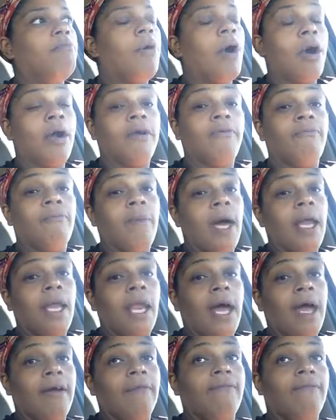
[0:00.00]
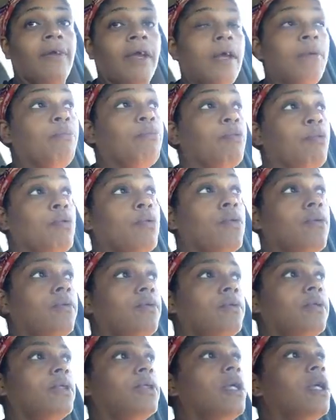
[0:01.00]
part of my life
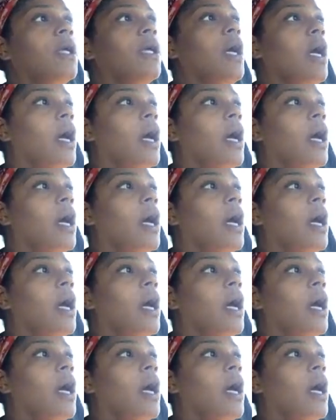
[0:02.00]
improves.